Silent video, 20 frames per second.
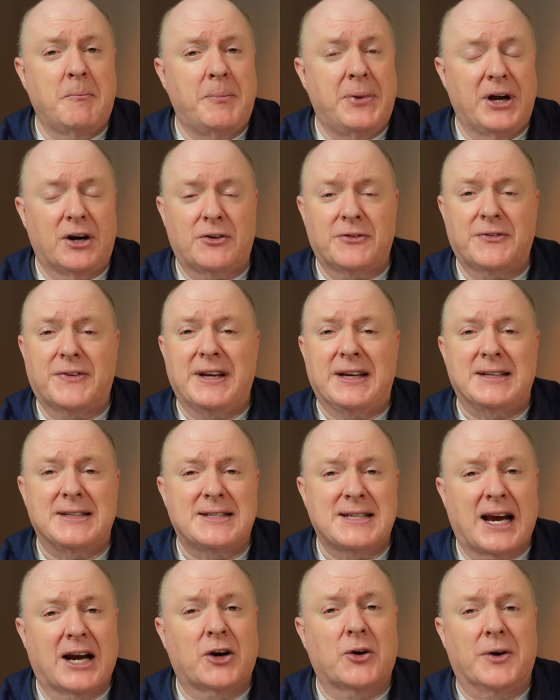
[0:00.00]
built, the
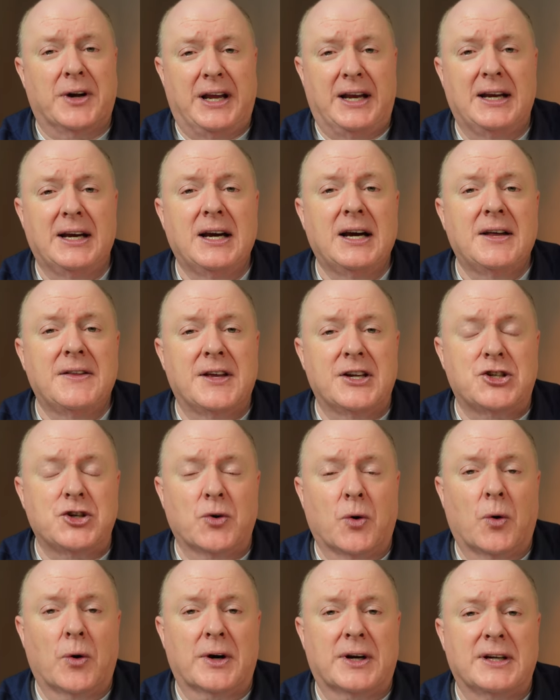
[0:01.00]
integrity that
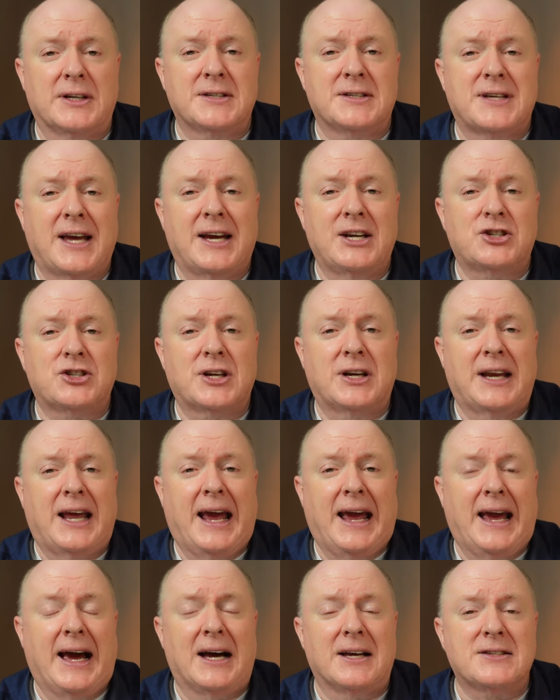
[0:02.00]
your organization
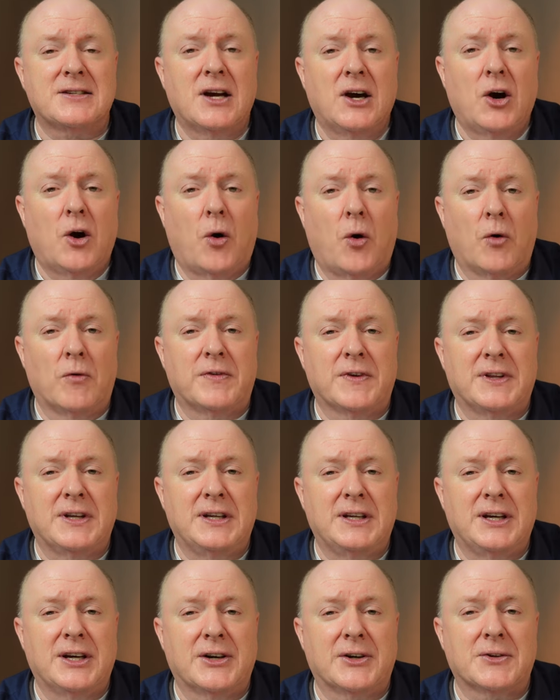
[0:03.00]
has over the
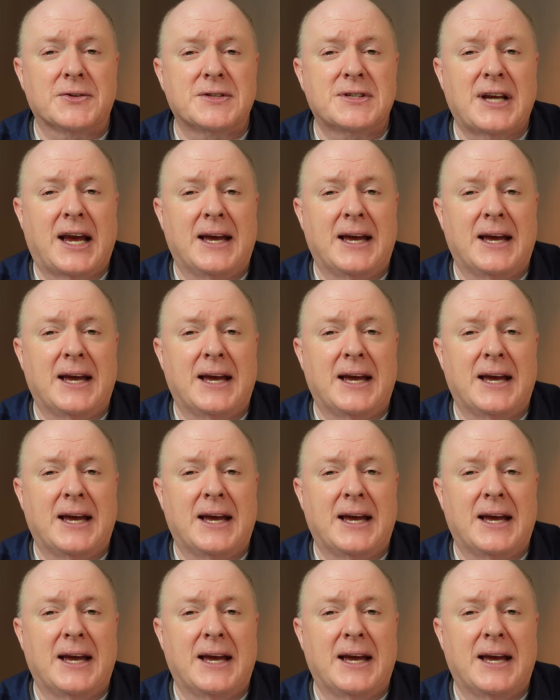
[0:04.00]
years,